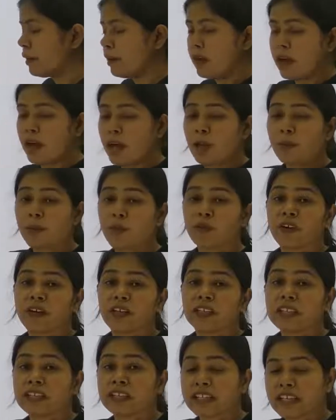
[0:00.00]
I'll provide
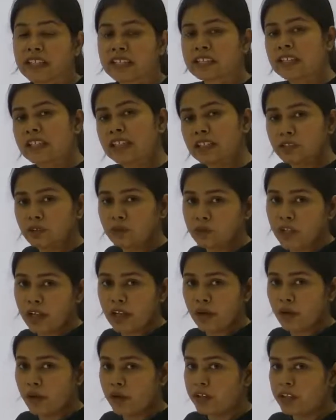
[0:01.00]
the test data to the
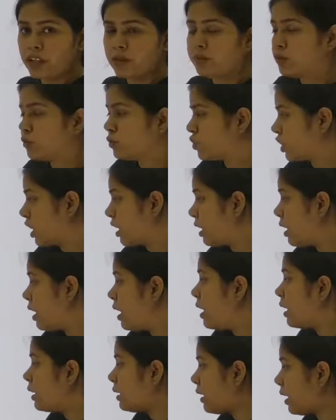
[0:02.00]
algorithm to check
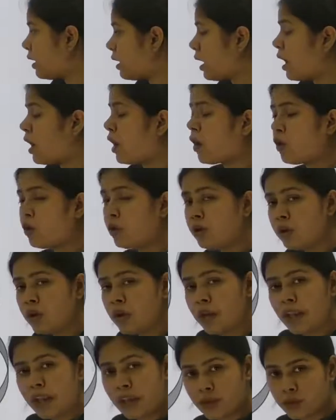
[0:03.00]
that how
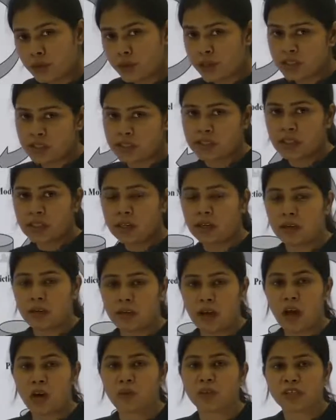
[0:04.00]

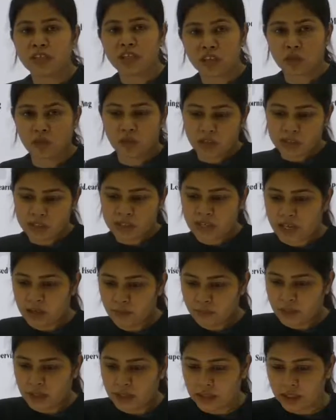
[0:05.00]
much accuracy I am
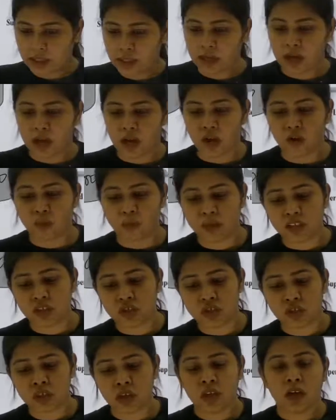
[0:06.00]
getting, how
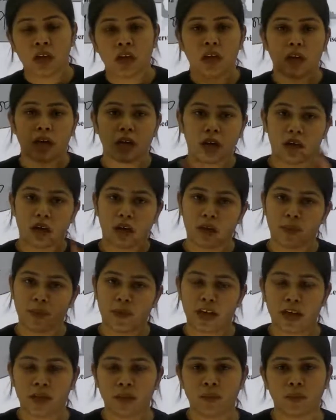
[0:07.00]
much
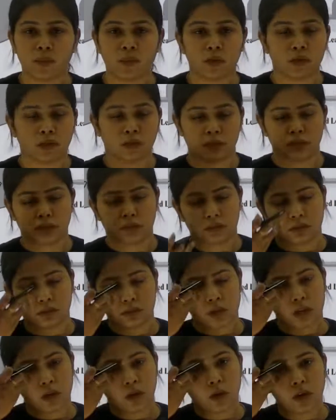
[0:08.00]
my
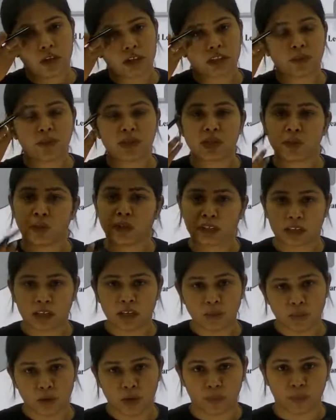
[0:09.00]
algorithm is working
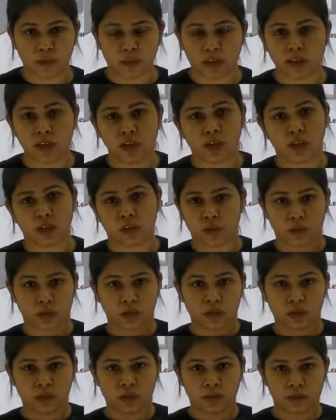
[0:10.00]
properly or not,
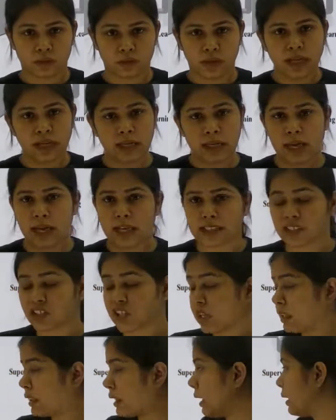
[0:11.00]
right? I'll
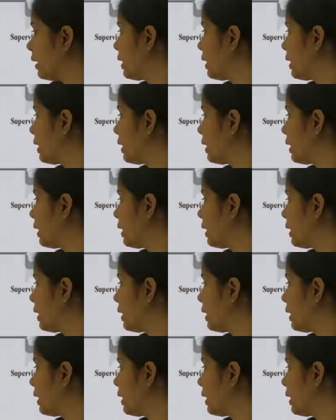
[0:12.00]
check that.